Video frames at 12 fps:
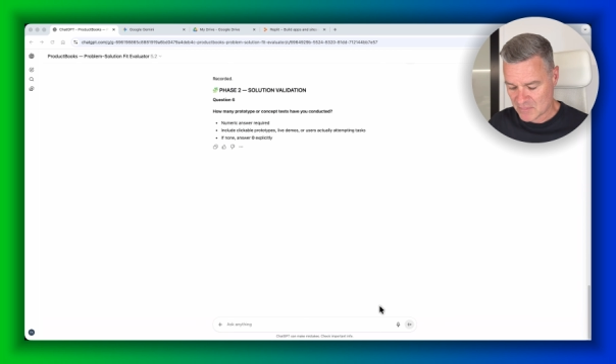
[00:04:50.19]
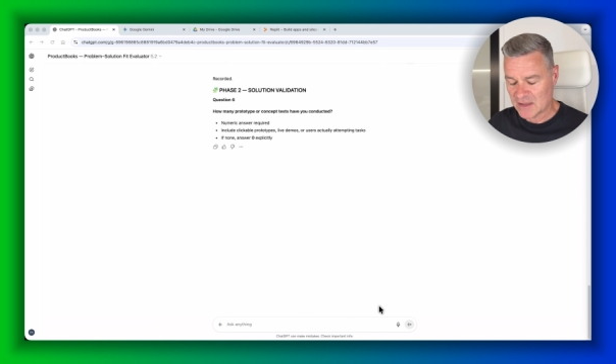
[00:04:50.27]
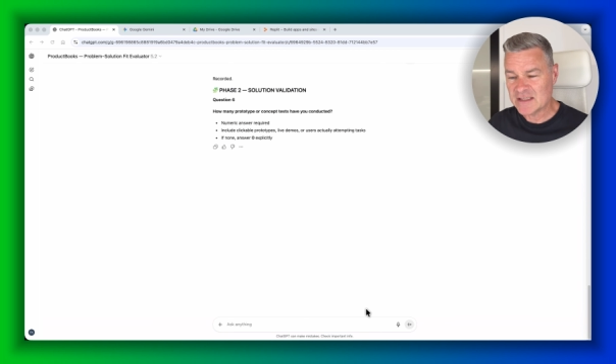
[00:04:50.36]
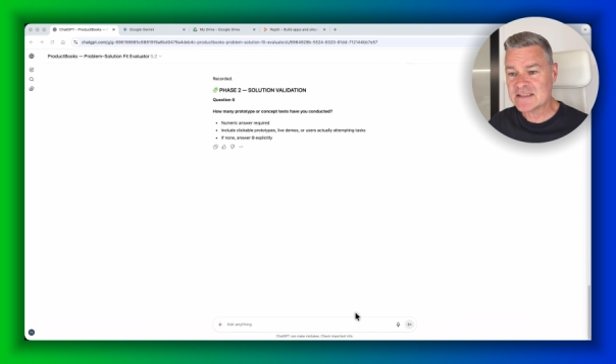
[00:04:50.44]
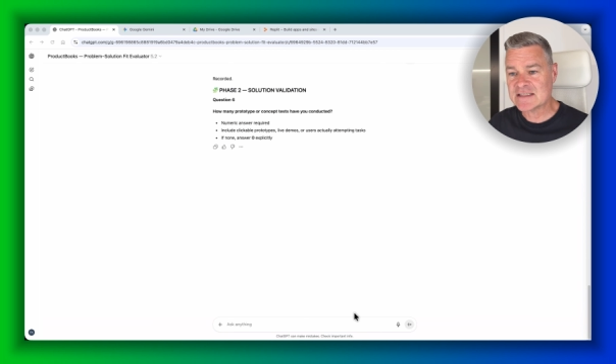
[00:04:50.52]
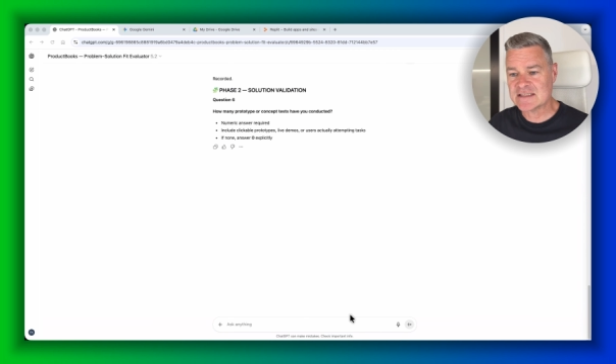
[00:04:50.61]

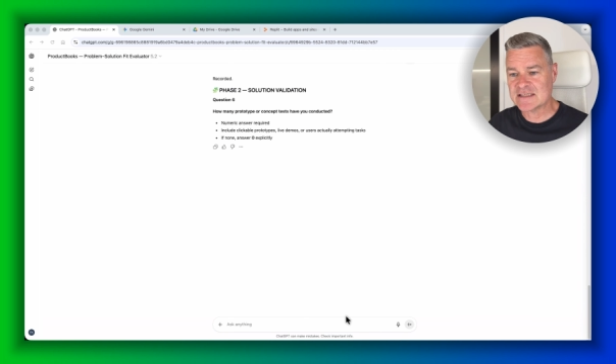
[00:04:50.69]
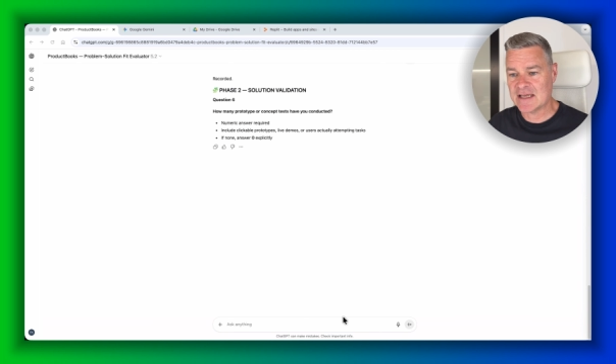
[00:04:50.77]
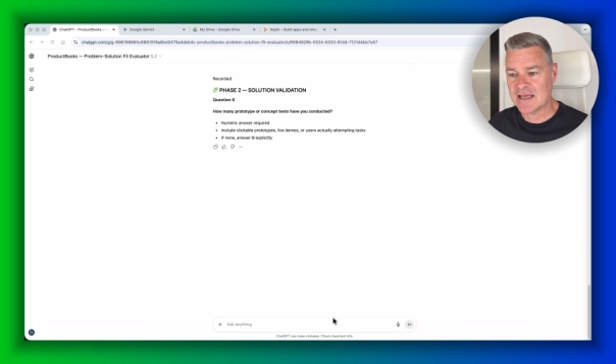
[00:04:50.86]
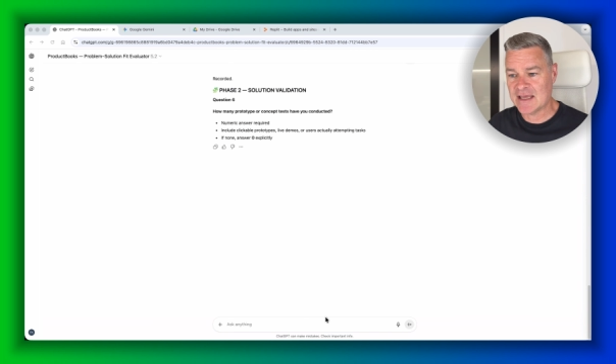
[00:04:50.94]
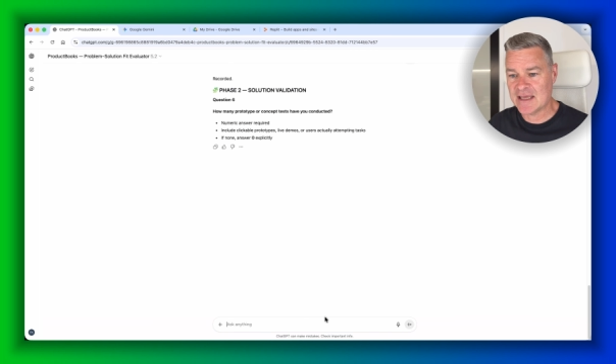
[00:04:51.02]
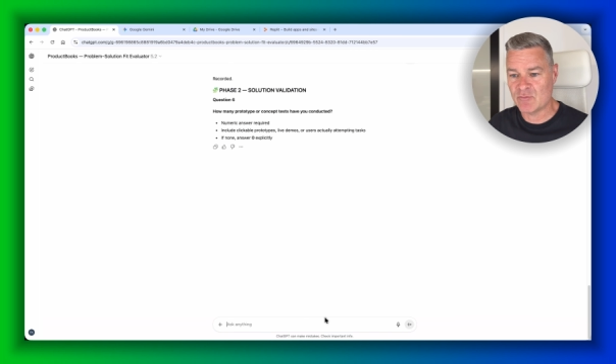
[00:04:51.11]
Let's
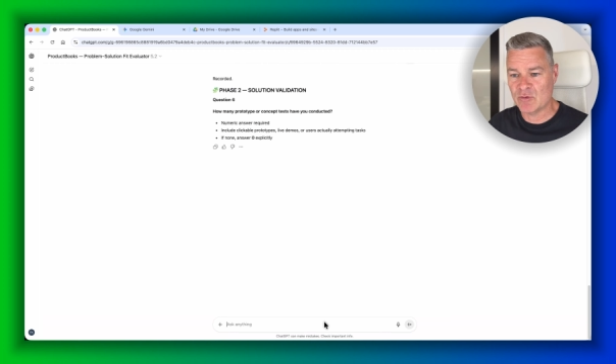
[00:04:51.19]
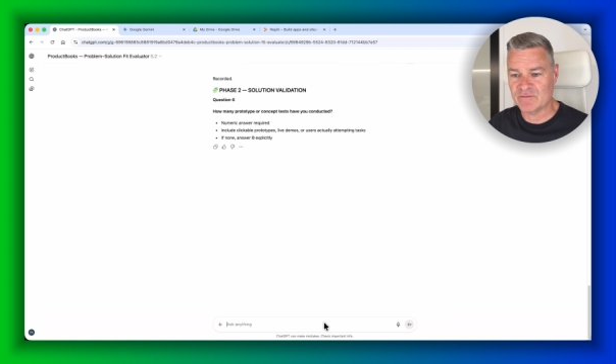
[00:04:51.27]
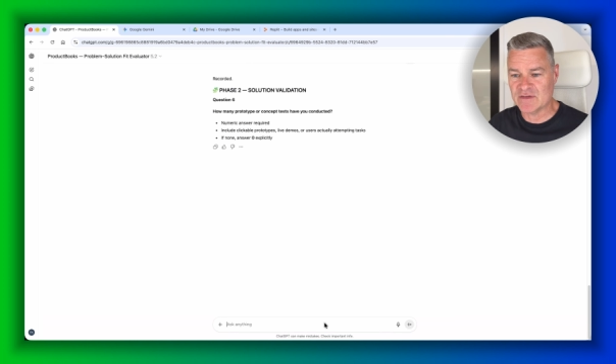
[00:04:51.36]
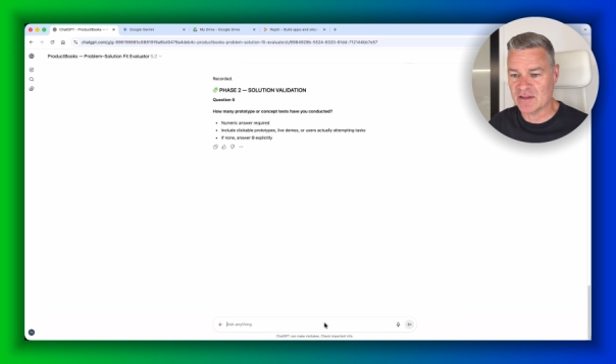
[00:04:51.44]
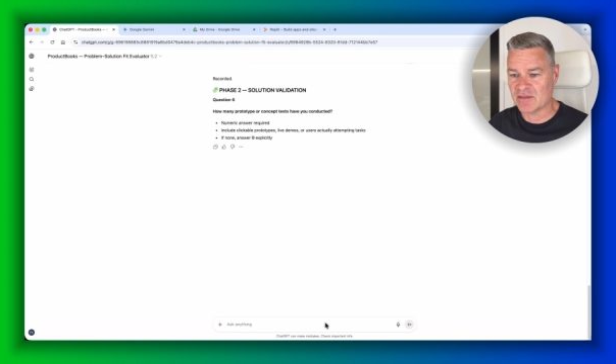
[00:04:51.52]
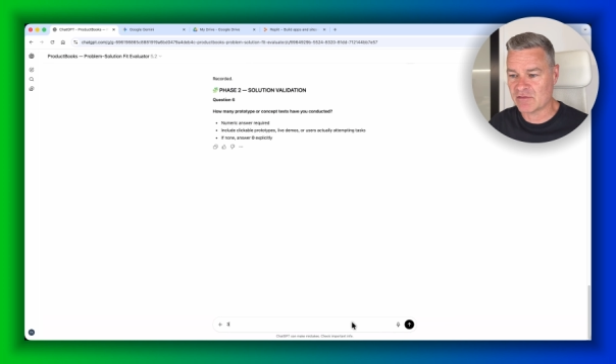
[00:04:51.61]
say we've
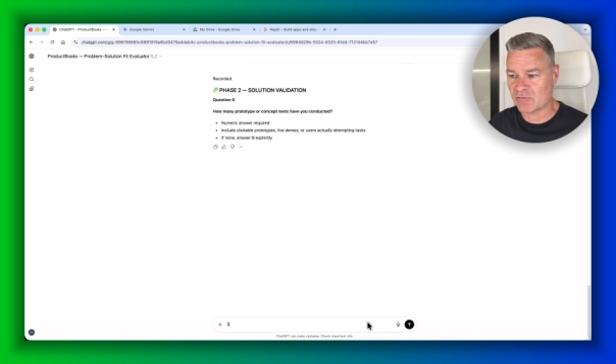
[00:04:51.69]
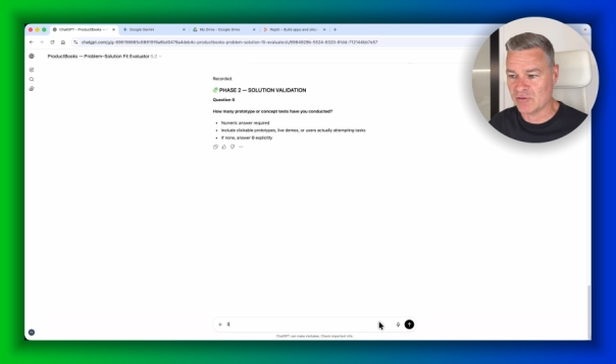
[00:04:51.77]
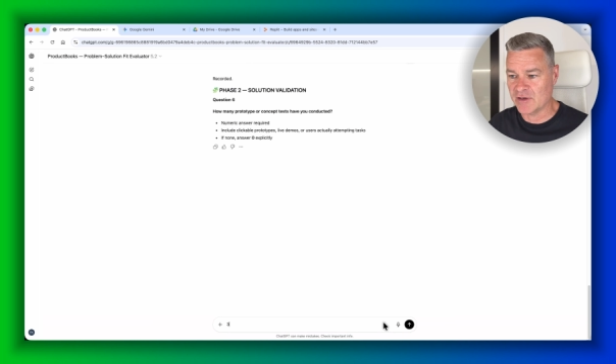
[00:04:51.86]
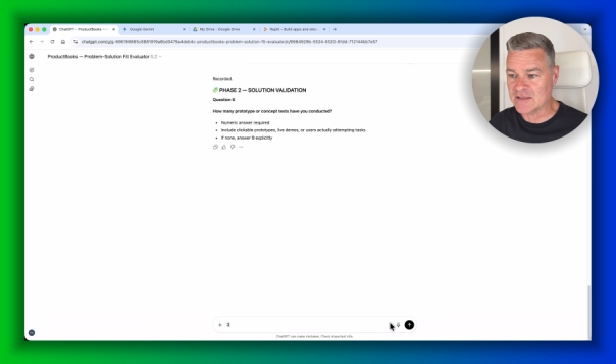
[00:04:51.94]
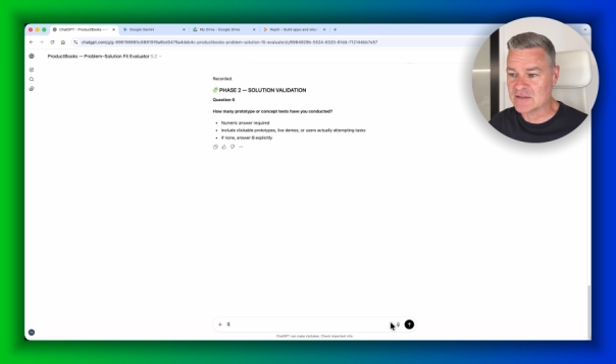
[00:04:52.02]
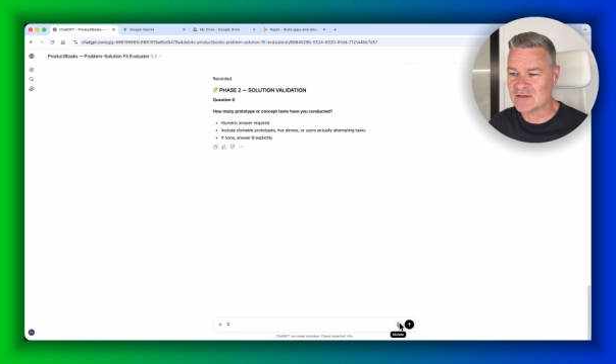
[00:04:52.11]
done
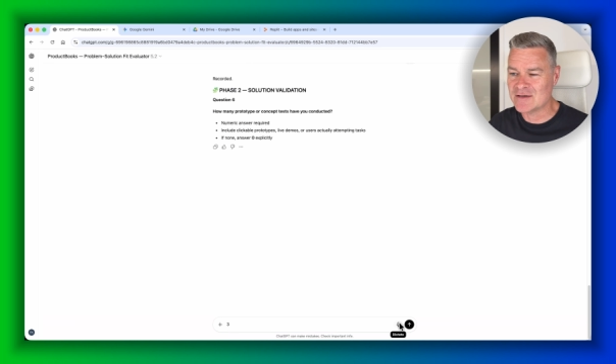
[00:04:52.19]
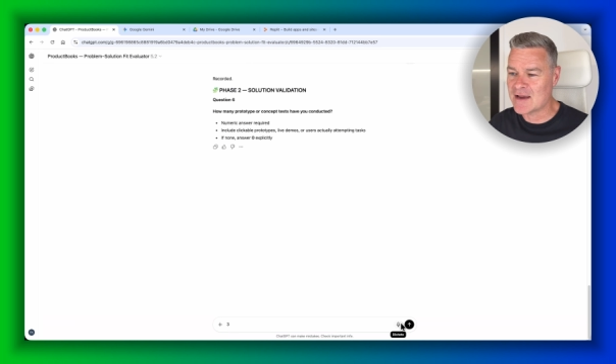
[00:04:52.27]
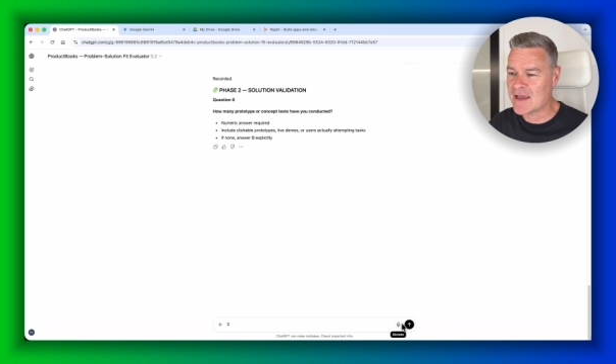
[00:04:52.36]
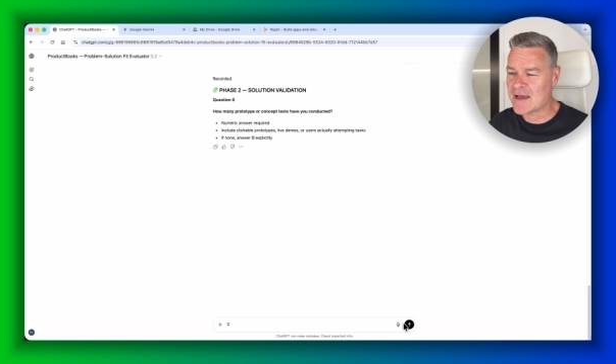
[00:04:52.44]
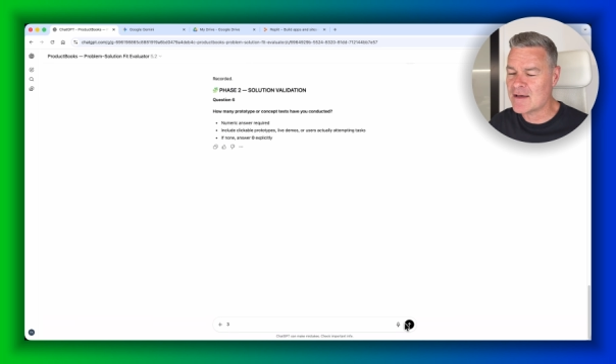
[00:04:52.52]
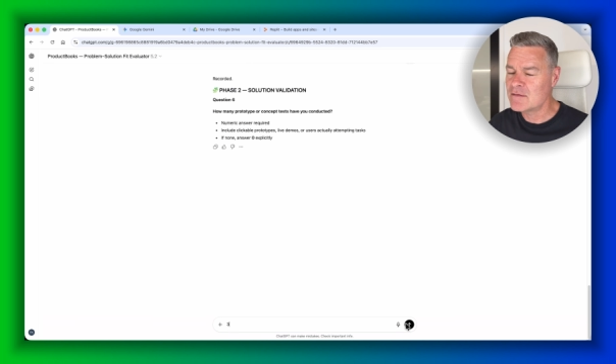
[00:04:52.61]
3. So
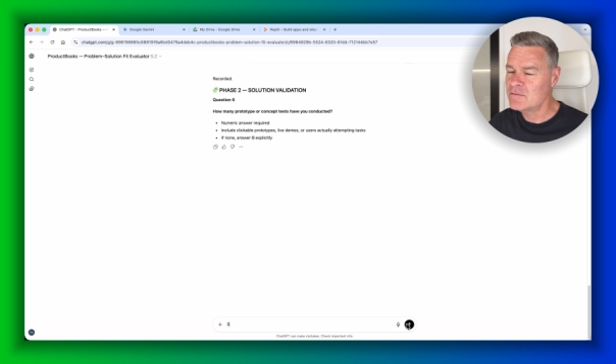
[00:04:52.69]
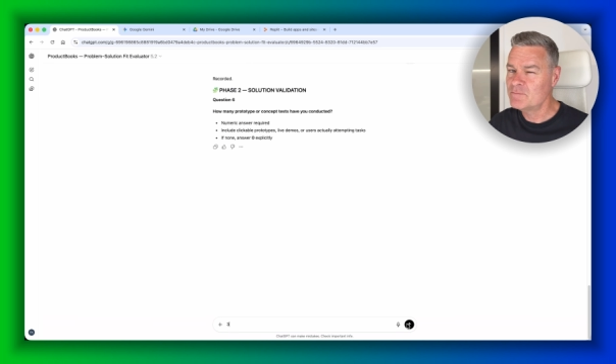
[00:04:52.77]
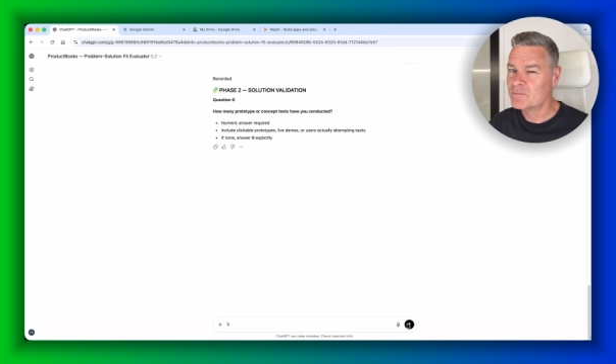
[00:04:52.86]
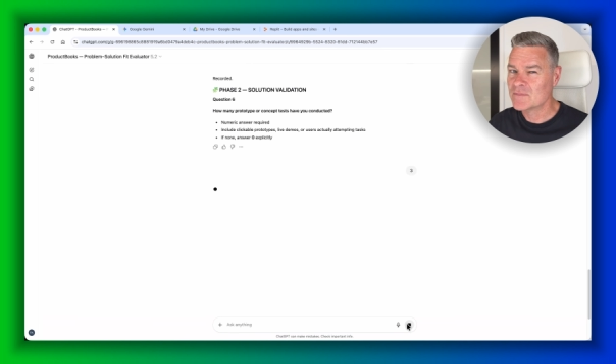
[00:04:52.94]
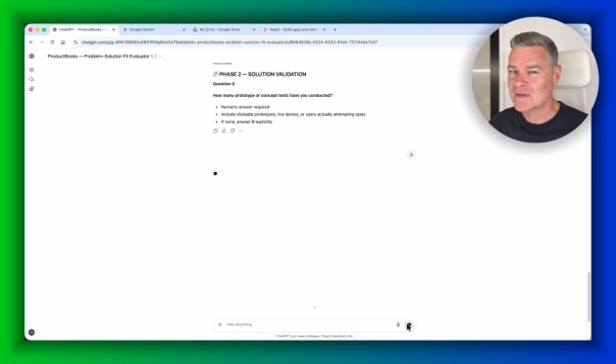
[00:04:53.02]
now